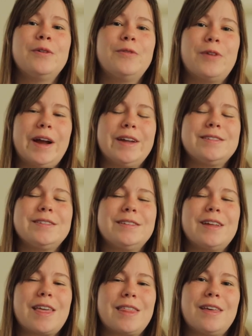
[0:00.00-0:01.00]

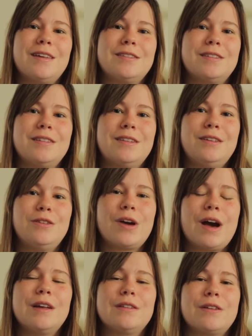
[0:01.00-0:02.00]
rant like this. You
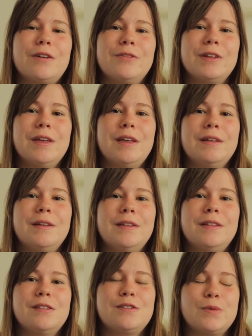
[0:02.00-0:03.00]
guys are really
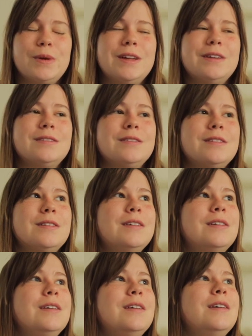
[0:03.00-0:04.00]
the sweetest,
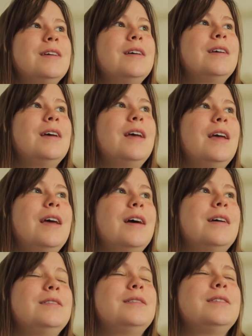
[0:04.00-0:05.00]

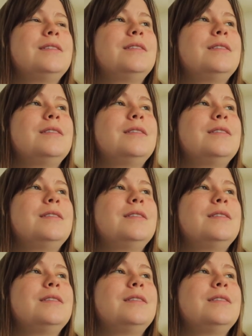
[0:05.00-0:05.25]
and